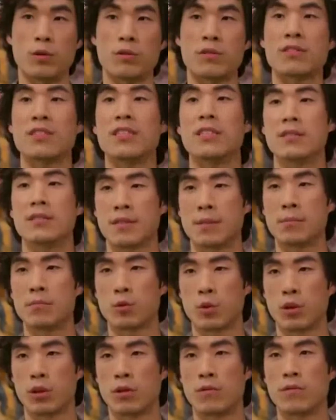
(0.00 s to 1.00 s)
will see some
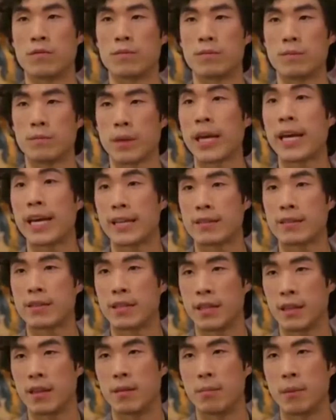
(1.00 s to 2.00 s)
sort of hit
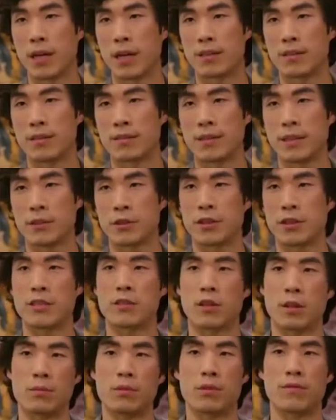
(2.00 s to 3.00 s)
in the monetization
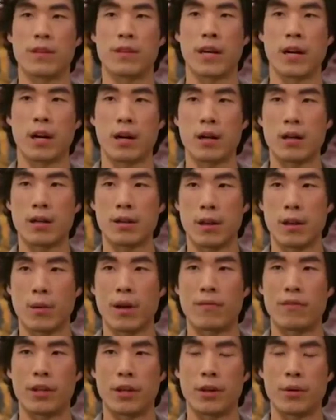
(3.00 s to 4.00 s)
in terms of their
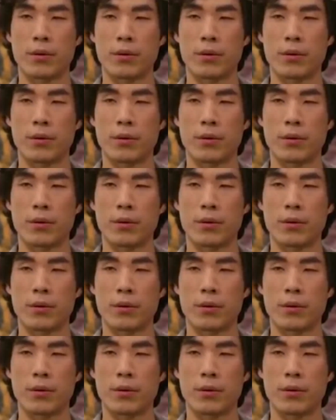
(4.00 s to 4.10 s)
revenue.